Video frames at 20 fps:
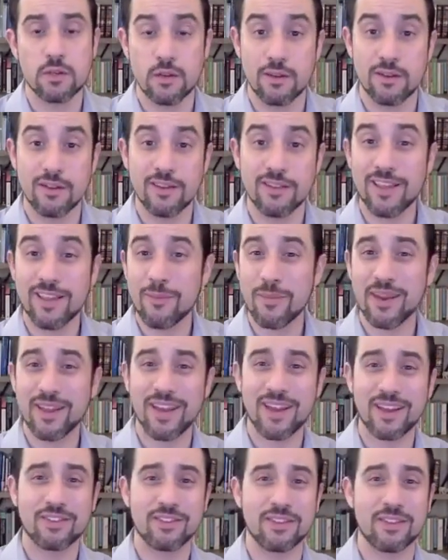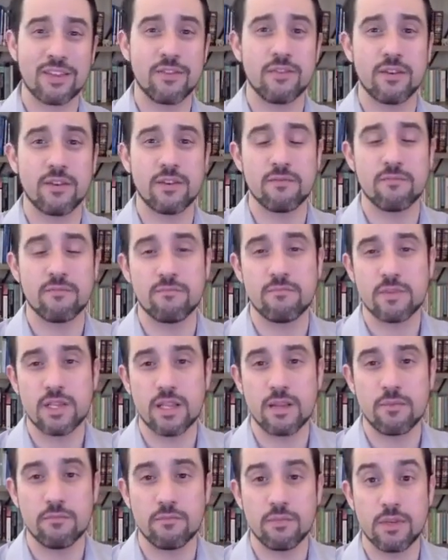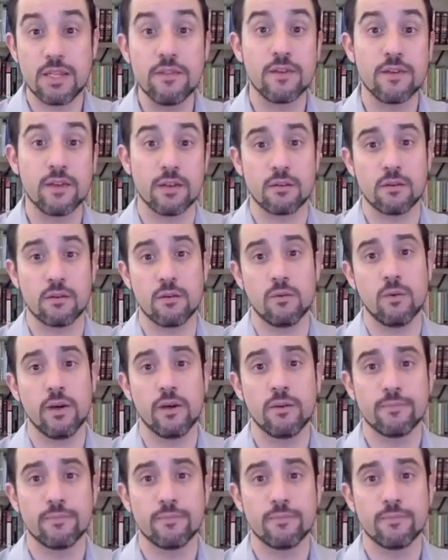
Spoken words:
and that might actually even seem deviant in a way.